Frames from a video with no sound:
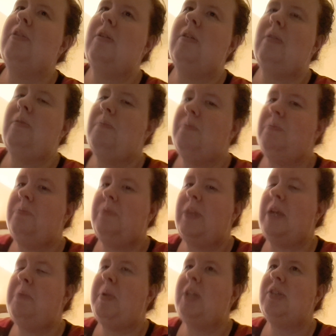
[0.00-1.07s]
they're,
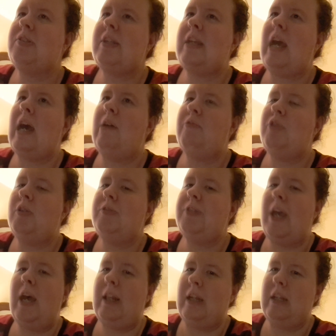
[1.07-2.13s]
they basically have no
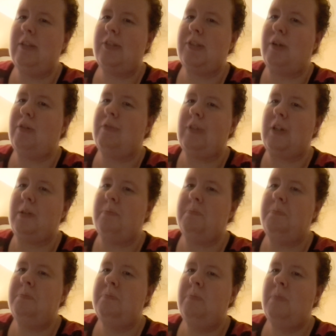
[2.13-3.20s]
talent, some of them,
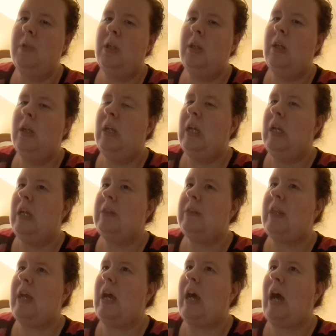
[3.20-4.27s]

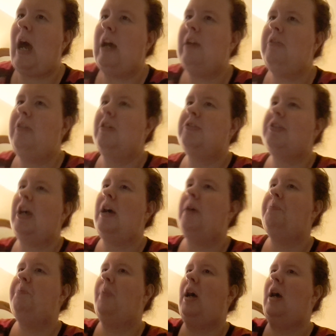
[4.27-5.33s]
that I looked
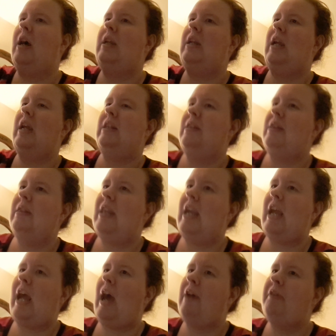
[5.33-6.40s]
up on, and
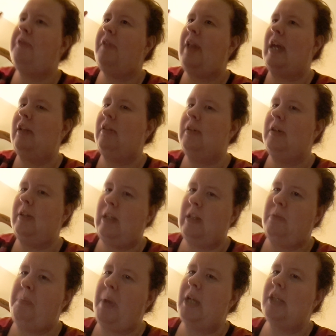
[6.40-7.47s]
they have, like, literally
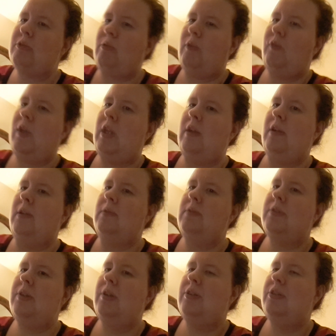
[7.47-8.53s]
the best
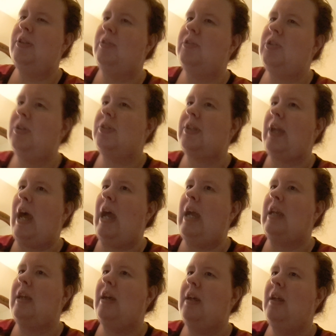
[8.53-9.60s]
reviews. So it's just
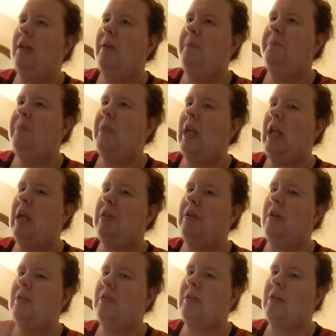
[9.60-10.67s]
like,
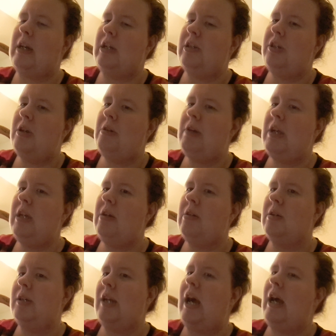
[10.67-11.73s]
either they're gonna do it
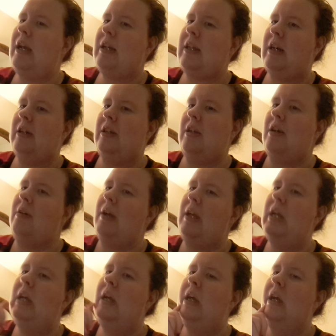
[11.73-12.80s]
or not gonna do
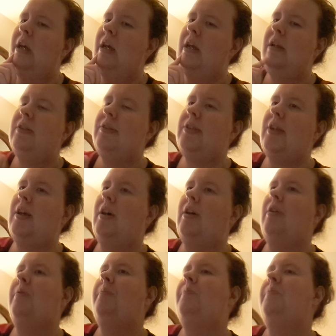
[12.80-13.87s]
it.
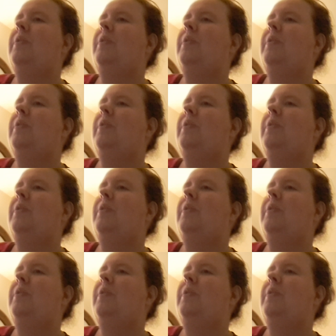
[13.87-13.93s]
So